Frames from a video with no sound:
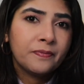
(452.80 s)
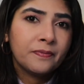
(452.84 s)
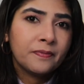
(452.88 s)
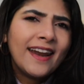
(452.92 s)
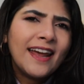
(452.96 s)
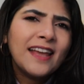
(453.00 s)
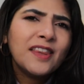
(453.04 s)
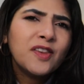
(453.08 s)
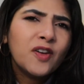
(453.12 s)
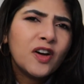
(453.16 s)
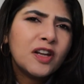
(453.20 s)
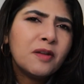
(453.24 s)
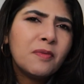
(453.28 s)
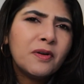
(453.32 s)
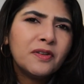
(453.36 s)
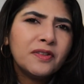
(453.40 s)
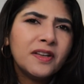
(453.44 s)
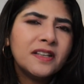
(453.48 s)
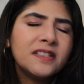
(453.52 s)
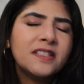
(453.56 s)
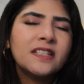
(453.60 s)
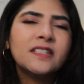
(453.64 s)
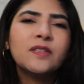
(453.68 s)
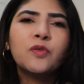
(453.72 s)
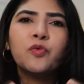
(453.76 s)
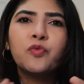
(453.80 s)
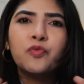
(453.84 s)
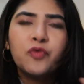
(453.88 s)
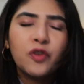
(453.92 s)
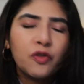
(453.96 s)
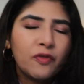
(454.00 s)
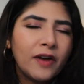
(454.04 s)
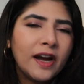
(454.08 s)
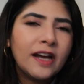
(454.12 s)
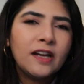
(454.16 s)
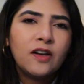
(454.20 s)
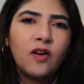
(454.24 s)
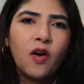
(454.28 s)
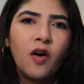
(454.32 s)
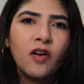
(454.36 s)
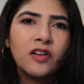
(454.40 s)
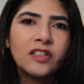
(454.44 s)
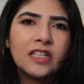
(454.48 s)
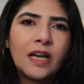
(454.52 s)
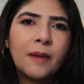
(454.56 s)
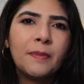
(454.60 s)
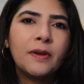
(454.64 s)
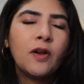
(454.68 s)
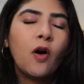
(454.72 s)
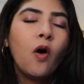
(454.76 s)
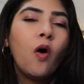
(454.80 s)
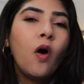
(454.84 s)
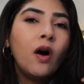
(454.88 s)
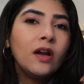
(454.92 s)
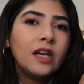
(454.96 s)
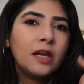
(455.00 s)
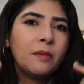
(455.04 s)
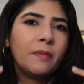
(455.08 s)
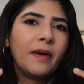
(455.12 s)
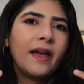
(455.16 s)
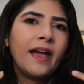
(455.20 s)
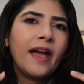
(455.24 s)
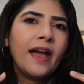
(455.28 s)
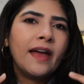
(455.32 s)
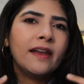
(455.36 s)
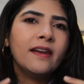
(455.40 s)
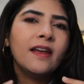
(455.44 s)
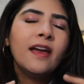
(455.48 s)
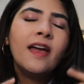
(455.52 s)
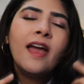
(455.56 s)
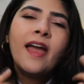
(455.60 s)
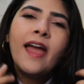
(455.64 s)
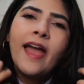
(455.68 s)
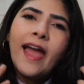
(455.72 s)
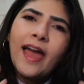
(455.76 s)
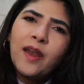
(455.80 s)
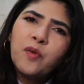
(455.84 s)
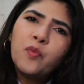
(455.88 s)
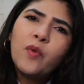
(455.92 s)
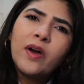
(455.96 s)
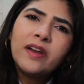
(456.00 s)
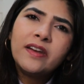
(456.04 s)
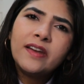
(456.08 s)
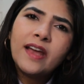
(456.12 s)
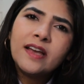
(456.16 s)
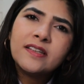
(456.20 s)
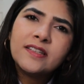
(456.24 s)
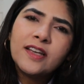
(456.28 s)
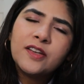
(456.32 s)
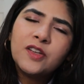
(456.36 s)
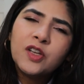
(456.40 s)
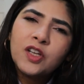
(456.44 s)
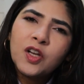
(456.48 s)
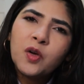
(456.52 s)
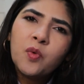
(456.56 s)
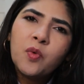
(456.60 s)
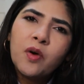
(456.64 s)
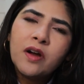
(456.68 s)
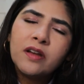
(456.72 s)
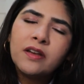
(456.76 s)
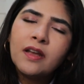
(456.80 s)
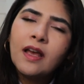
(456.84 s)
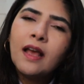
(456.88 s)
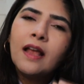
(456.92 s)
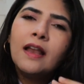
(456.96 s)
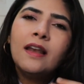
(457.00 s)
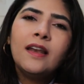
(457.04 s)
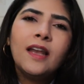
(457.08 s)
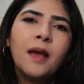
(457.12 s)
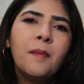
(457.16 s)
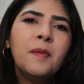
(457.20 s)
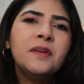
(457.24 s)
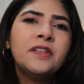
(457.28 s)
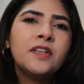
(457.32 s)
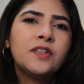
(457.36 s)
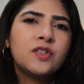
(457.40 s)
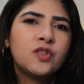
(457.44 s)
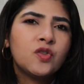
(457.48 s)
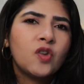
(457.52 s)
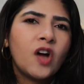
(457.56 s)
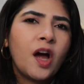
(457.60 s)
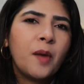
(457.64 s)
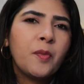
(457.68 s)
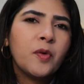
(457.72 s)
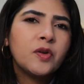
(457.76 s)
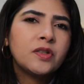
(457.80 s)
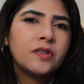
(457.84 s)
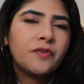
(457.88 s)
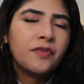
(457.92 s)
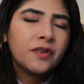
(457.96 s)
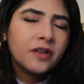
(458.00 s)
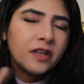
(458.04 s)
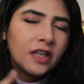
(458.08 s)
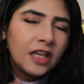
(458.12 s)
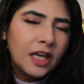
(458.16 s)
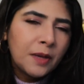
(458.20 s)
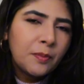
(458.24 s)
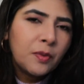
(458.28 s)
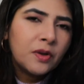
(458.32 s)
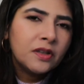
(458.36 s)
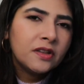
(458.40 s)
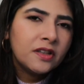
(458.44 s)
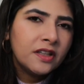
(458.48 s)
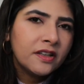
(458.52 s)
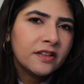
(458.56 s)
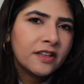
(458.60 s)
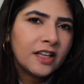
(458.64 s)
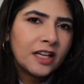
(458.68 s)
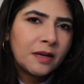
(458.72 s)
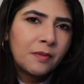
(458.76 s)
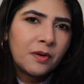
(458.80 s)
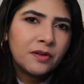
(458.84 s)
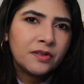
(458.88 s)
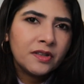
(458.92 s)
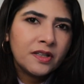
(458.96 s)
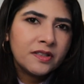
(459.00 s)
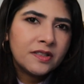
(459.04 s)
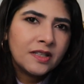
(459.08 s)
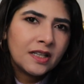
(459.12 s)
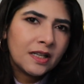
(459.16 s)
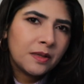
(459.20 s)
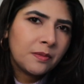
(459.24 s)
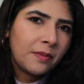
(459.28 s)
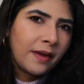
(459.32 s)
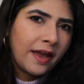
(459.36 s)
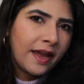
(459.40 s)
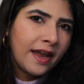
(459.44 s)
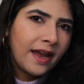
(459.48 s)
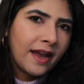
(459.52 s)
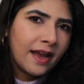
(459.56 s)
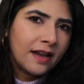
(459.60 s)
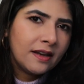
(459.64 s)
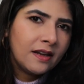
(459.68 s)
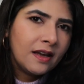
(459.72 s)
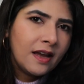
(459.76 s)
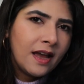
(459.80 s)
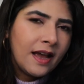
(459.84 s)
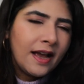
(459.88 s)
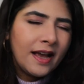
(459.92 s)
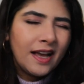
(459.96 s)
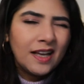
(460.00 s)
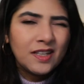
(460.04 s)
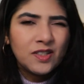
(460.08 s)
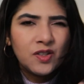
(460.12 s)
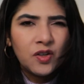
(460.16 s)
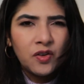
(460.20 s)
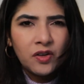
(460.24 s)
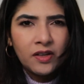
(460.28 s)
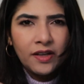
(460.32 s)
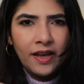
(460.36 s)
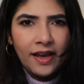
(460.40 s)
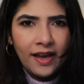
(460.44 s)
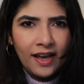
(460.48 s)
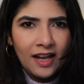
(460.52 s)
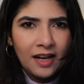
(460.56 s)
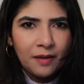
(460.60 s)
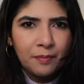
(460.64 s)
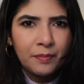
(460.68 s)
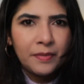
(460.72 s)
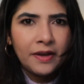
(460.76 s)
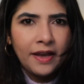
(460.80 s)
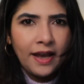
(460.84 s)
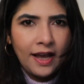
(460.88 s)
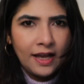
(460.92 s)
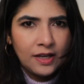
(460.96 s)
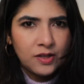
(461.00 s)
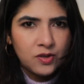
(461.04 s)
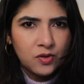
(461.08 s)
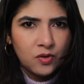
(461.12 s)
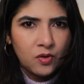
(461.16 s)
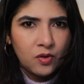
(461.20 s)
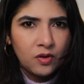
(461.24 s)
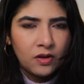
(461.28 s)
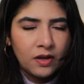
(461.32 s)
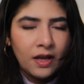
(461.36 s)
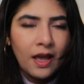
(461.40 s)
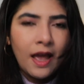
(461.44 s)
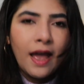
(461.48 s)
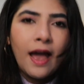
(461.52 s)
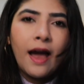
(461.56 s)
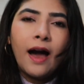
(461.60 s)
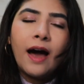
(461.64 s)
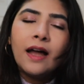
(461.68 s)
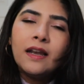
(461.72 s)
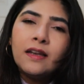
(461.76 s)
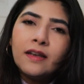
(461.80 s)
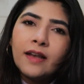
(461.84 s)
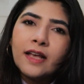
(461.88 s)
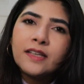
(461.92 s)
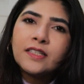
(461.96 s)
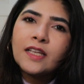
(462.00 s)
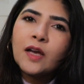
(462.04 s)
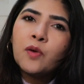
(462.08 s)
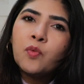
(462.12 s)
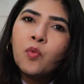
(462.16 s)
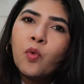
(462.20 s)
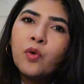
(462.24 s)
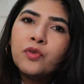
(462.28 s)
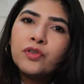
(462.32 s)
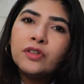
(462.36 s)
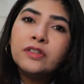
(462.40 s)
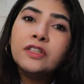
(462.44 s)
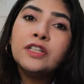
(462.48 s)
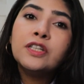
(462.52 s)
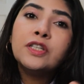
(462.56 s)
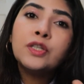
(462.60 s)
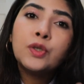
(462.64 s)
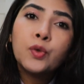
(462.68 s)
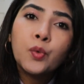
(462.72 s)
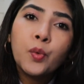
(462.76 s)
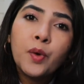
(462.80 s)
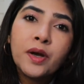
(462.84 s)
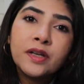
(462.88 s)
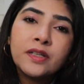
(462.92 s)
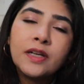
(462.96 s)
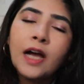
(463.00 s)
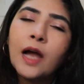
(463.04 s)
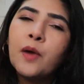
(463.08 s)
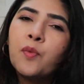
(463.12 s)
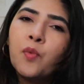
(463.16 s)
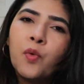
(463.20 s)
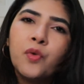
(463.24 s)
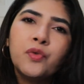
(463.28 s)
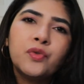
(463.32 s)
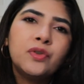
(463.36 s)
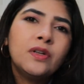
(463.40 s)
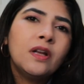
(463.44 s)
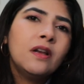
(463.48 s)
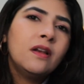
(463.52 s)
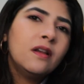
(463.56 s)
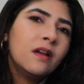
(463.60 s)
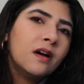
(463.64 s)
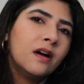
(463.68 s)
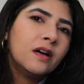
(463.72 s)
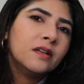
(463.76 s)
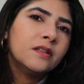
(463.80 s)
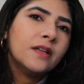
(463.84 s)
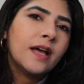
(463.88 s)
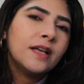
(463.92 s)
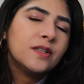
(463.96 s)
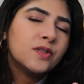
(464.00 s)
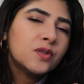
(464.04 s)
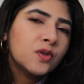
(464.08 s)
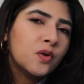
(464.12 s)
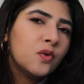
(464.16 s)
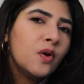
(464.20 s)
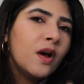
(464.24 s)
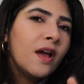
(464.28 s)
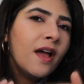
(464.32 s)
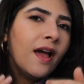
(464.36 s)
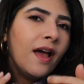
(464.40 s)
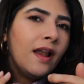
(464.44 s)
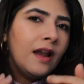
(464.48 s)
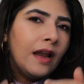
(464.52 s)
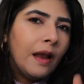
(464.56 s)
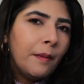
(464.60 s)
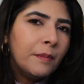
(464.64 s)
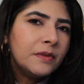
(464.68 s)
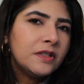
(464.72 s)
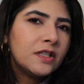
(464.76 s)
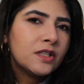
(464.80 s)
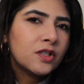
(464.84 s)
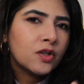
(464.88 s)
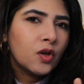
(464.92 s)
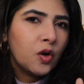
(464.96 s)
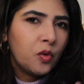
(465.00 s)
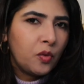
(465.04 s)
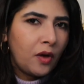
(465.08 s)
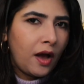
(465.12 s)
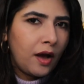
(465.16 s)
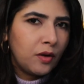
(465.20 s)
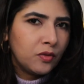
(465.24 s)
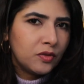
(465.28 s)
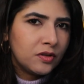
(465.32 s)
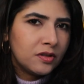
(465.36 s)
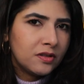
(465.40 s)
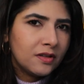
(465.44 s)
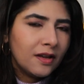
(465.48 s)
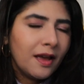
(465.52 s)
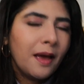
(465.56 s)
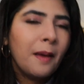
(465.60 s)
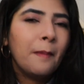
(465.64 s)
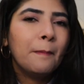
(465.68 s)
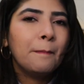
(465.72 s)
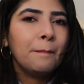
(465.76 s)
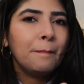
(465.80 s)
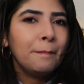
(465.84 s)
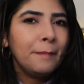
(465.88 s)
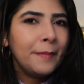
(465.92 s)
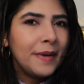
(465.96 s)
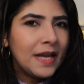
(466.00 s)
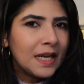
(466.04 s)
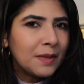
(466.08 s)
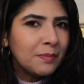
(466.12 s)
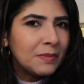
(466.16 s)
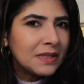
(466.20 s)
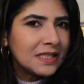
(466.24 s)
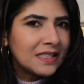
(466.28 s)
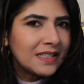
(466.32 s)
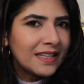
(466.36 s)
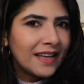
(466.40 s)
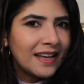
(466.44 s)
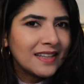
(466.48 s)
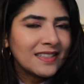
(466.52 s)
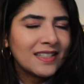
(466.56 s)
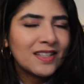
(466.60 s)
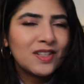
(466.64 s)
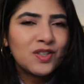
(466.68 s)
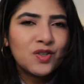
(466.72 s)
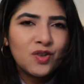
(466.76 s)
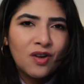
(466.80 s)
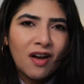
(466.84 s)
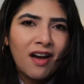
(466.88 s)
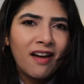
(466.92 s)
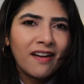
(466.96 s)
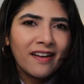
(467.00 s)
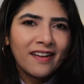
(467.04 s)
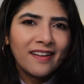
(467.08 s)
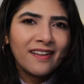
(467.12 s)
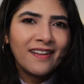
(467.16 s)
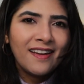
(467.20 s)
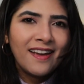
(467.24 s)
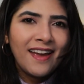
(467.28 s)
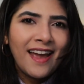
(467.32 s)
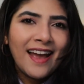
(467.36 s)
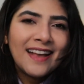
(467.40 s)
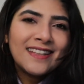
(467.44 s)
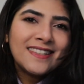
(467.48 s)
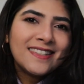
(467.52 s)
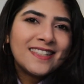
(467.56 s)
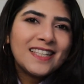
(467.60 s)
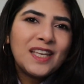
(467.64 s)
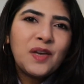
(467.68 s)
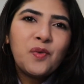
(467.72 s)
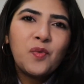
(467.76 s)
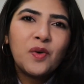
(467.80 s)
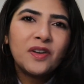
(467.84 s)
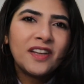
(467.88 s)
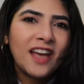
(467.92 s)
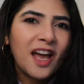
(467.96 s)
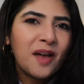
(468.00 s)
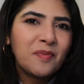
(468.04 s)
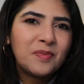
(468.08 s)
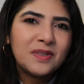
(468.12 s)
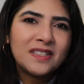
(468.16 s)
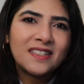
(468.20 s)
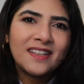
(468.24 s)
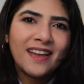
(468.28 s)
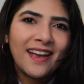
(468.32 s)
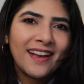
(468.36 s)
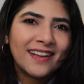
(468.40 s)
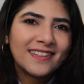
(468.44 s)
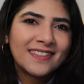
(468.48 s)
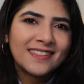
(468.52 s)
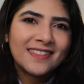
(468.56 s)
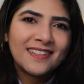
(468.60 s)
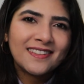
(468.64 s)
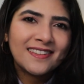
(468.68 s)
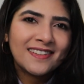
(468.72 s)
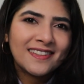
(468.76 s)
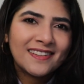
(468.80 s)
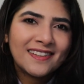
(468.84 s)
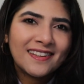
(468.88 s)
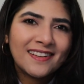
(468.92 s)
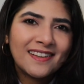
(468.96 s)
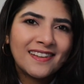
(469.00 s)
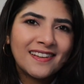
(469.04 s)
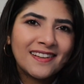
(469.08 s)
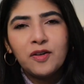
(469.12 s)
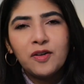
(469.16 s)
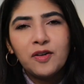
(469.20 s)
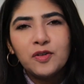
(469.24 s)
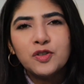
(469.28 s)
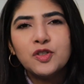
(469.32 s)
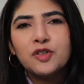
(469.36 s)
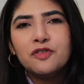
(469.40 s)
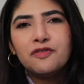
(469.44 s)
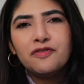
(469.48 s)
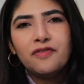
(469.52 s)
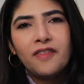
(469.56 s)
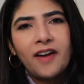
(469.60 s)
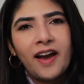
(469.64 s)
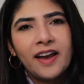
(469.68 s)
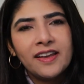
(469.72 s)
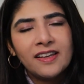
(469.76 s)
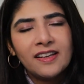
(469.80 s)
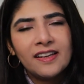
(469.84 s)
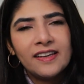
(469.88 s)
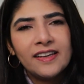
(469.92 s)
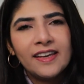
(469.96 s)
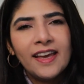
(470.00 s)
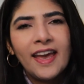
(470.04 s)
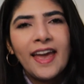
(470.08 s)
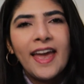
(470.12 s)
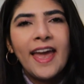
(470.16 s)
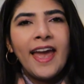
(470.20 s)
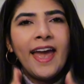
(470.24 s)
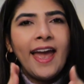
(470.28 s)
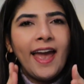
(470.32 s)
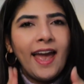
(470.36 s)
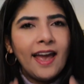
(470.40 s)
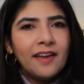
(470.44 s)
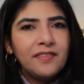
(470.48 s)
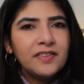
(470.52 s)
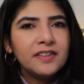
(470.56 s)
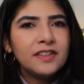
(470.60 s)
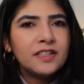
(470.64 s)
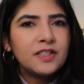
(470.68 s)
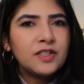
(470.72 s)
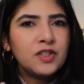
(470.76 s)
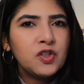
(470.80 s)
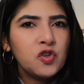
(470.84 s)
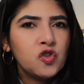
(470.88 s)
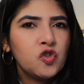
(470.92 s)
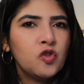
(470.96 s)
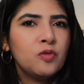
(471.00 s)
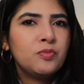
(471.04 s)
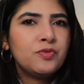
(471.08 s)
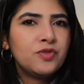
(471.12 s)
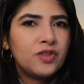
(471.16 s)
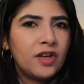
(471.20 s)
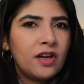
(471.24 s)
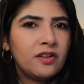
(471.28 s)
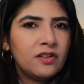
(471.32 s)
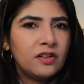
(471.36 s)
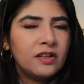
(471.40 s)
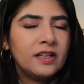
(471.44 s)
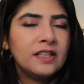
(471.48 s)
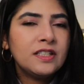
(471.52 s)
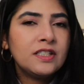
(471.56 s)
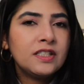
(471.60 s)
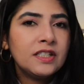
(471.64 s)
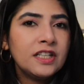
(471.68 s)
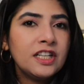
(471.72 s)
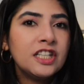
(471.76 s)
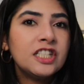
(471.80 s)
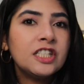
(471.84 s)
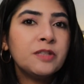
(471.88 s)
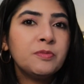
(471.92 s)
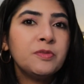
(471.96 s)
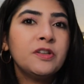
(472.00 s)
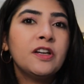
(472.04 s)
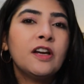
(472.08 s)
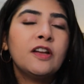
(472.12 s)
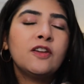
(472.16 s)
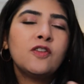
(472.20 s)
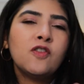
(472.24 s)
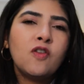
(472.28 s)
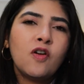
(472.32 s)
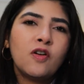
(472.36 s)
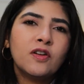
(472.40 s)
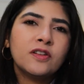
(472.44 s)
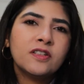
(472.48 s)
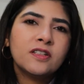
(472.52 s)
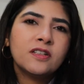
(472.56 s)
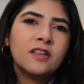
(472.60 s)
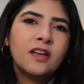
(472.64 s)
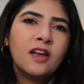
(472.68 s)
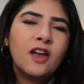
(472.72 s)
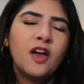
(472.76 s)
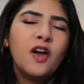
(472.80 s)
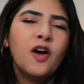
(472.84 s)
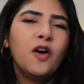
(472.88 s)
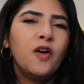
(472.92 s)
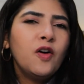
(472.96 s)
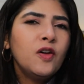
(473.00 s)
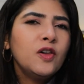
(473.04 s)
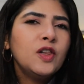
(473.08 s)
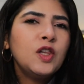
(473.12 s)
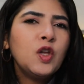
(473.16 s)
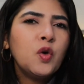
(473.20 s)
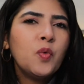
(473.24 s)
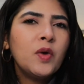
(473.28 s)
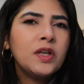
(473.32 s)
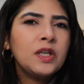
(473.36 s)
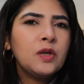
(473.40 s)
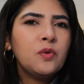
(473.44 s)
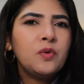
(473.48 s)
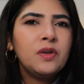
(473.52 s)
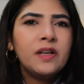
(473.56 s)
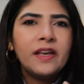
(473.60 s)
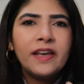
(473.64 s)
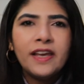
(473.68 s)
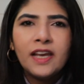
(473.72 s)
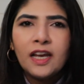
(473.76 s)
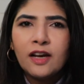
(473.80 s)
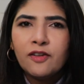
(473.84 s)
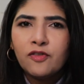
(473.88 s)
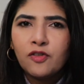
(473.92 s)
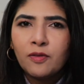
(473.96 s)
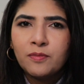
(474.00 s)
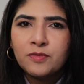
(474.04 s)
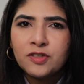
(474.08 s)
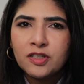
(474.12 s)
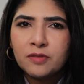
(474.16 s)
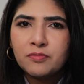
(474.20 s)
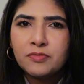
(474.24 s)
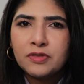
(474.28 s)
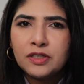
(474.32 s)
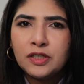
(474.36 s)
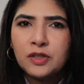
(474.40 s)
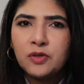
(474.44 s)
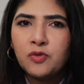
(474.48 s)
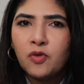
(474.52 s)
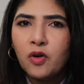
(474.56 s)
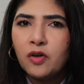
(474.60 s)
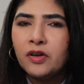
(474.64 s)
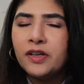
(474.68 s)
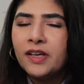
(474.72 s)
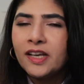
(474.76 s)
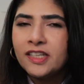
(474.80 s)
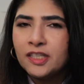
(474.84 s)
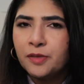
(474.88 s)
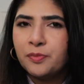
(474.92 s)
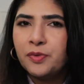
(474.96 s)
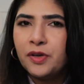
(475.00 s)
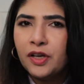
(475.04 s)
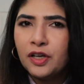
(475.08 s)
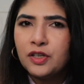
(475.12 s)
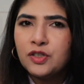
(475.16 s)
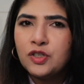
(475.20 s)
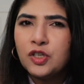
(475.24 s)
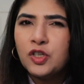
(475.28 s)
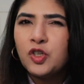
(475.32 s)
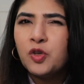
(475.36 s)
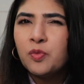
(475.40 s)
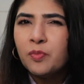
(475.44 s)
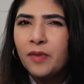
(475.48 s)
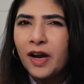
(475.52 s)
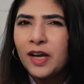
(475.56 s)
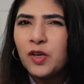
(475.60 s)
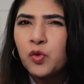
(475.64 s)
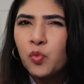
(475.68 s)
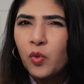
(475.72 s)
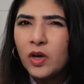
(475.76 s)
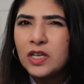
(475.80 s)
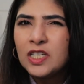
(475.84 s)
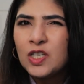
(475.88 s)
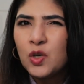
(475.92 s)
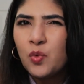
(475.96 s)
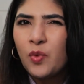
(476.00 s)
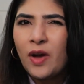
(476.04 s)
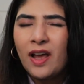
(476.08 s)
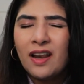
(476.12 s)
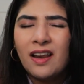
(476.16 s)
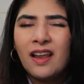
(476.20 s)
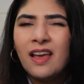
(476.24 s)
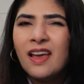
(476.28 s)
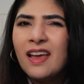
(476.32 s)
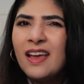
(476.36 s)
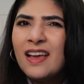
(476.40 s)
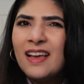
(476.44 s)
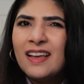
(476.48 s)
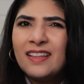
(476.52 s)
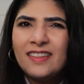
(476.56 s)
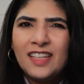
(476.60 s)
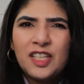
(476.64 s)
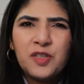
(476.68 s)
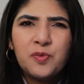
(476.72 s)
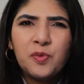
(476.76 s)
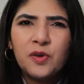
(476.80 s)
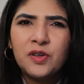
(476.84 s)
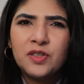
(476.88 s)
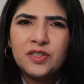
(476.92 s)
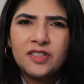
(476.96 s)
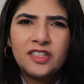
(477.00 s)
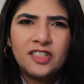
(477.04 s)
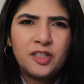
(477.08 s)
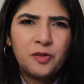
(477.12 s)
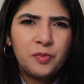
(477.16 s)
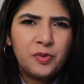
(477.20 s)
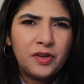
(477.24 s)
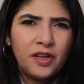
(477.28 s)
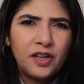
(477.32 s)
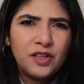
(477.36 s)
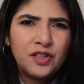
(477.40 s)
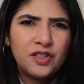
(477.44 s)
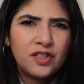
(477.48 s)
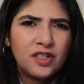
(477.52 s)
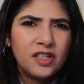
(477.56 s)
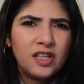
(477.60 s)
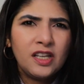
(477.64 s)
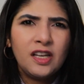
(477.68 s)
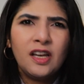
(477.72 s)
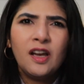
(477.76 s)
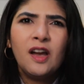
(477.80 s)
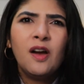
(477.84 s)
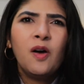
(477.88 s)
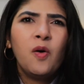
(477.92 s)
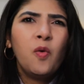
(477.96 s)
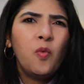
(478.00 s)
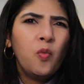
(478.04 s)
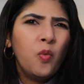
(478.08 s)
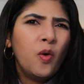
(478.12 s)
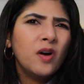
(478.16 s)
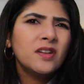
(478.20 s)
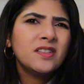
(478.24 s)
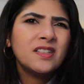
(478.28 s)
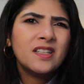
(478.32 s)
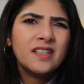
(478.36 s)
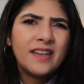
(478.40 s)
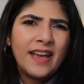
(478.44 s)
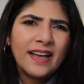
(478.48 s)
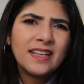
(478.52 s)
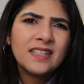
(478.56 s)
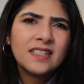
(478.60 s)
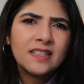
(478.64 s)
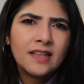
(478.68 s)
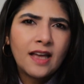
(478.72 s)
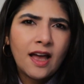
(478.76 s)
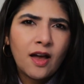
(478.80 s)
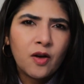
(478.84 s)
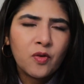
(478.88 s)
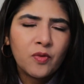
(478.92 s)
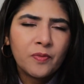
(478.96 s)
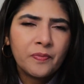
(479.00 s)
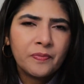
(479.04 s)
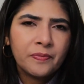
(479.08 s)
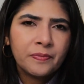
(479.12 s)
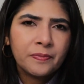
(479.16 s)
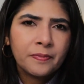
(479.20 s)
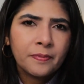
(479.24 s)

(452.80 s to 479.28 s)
And I thought about these things for a very long time and all in my head. And one day I said, you know what, let me just try, because if I keep on thinking about these things in my head, it's not going to help me at all. Unless I won't really do it, I won't really learn. And so let me just go out, make mistakes, and try and see what happens next. And also, finally, having this YouTube channel is teaching me a lot. Although when you will hear from somebody who already has a PhD, you might wonder, well, this person has a PhD, what next now?